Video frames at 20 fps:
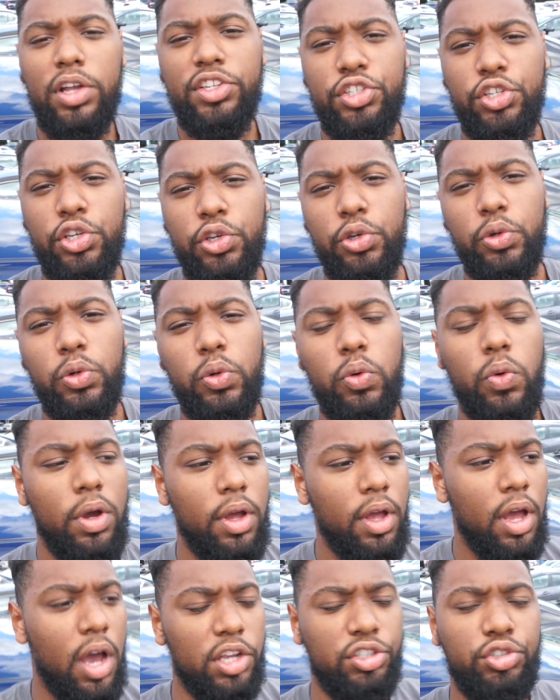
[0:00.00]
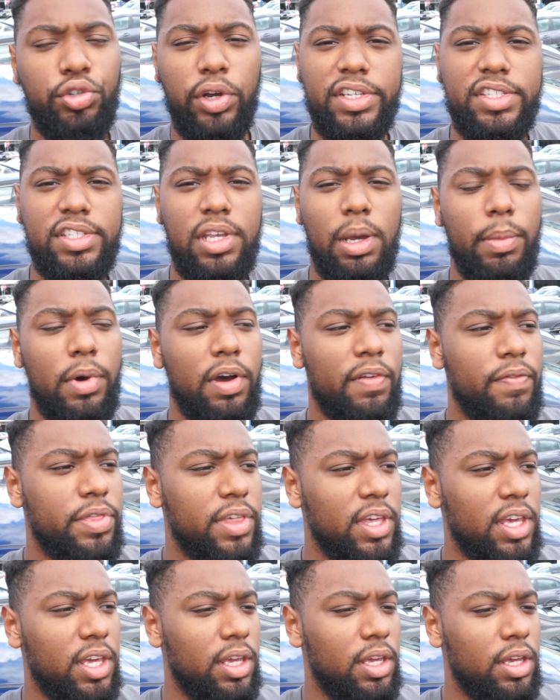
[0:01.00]
want to address some of
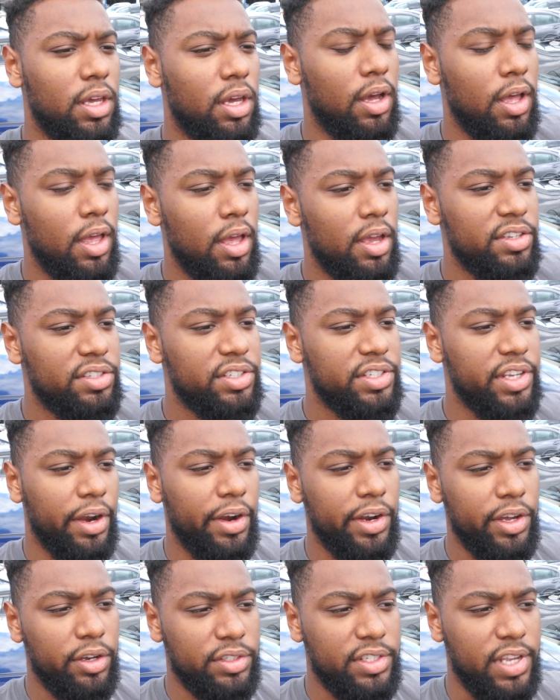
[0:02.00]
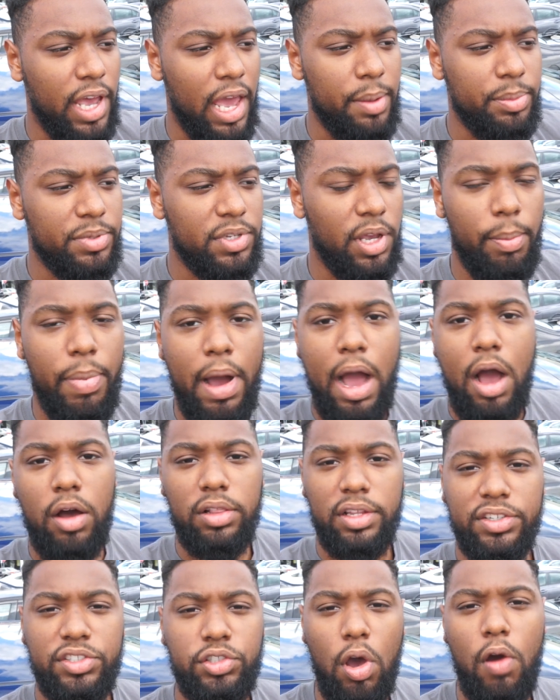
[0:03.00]
the stereotypes about
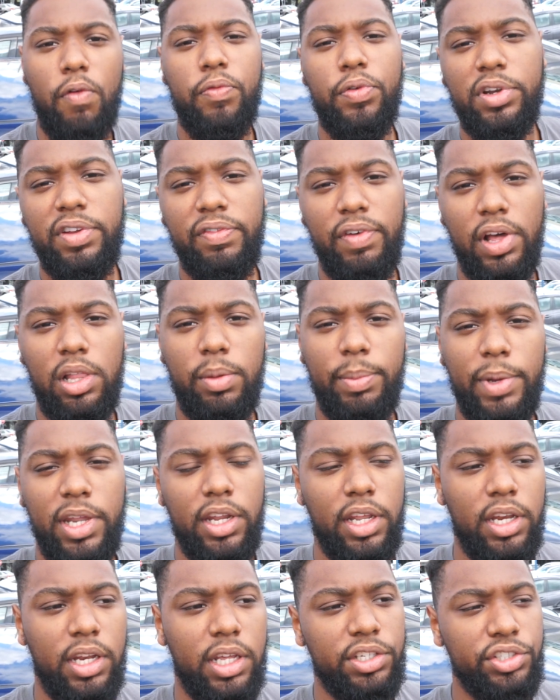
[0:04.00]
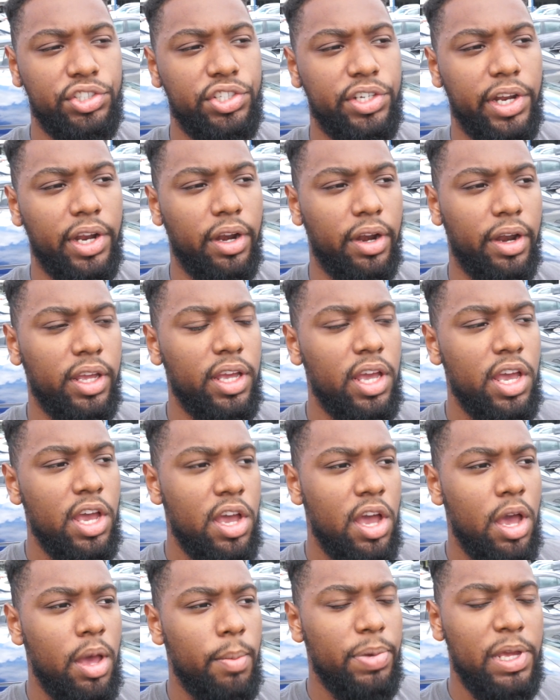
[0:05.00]
software development and engineering.
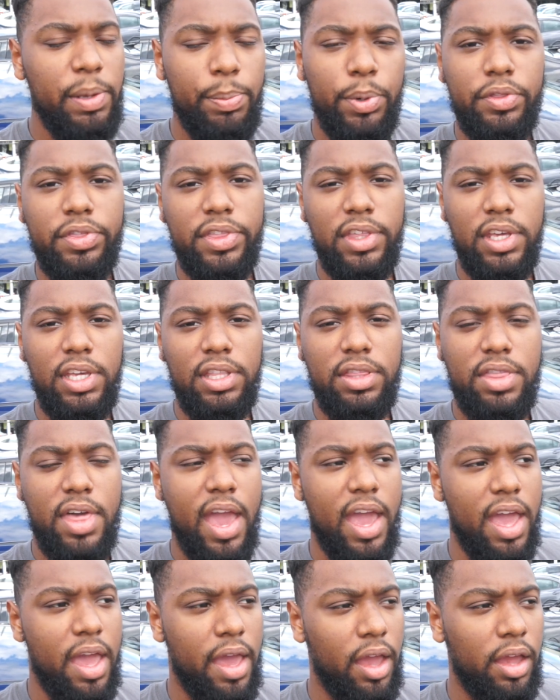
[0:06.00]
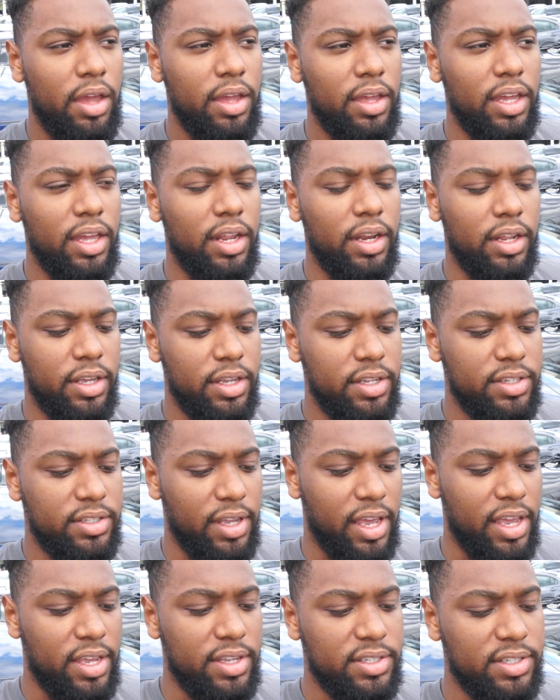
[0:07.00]
People think that it is
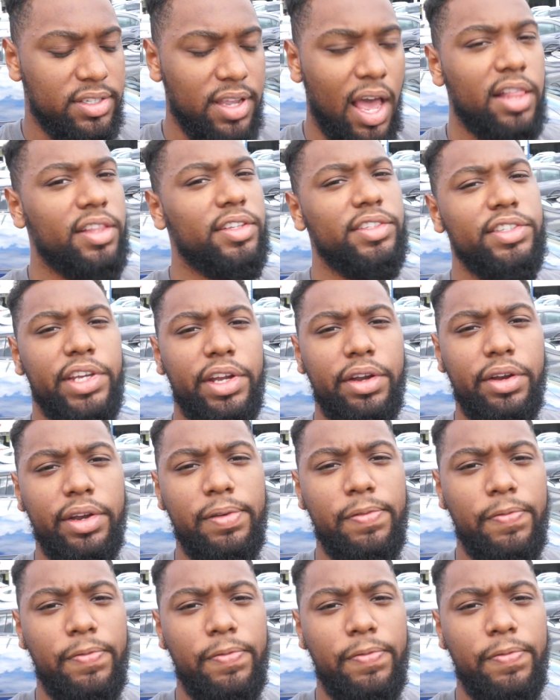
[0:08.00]
a solitary